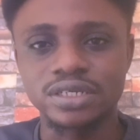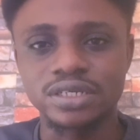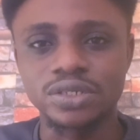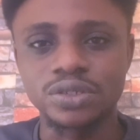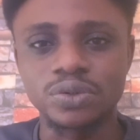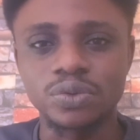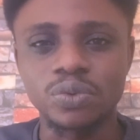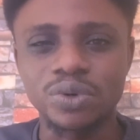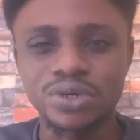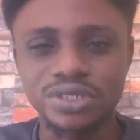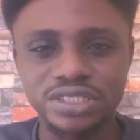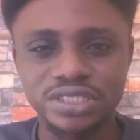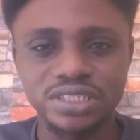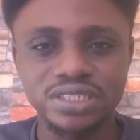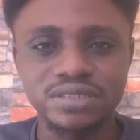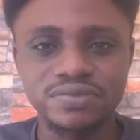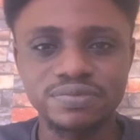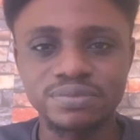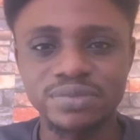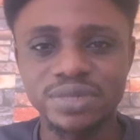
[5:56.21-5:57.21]

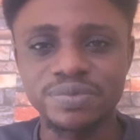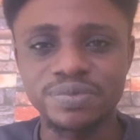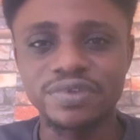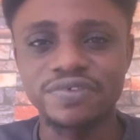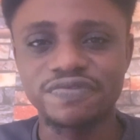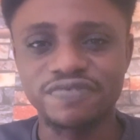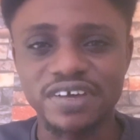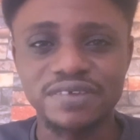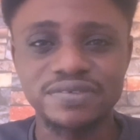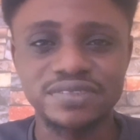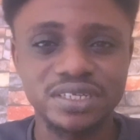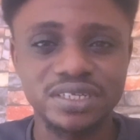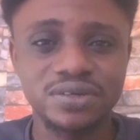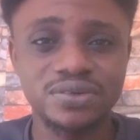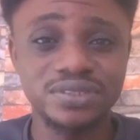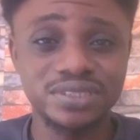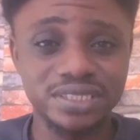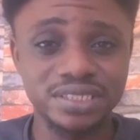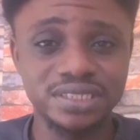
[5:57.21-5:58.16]
watching maybe 5 seconds,